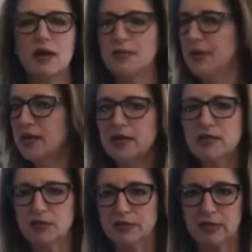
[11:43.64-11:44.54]
You're not paying
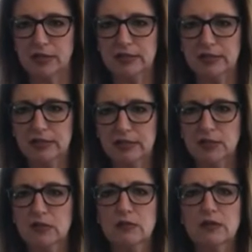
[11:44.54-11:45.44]
interest on this.
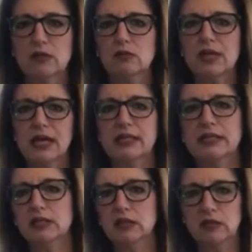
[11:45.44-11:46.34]
You get
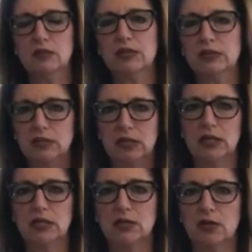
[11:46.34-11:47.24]
it to use it to
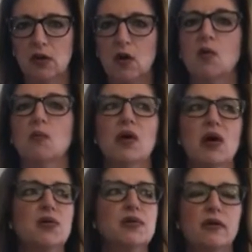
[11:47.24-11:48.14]
get into your home.
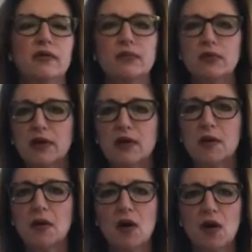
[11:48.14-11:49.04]
Now, if you're
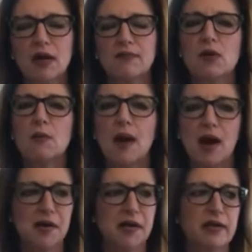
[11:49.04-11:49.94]

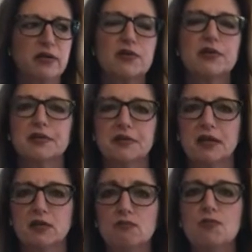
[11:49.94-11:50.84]
buying and you're going
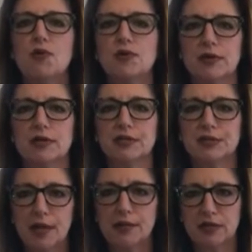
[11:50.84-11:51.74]
to
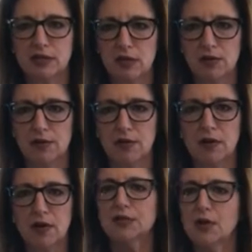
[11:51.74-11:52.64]
sell in a year,
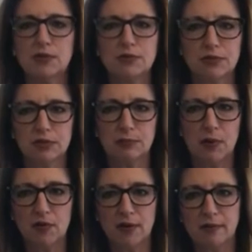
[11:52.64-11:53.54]
don't use this
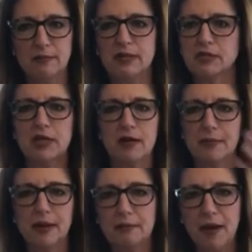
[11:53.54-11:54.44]
program because you got to
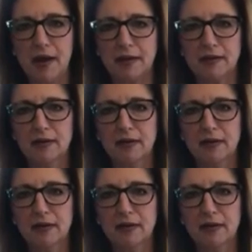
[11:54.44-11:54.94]
pay it back.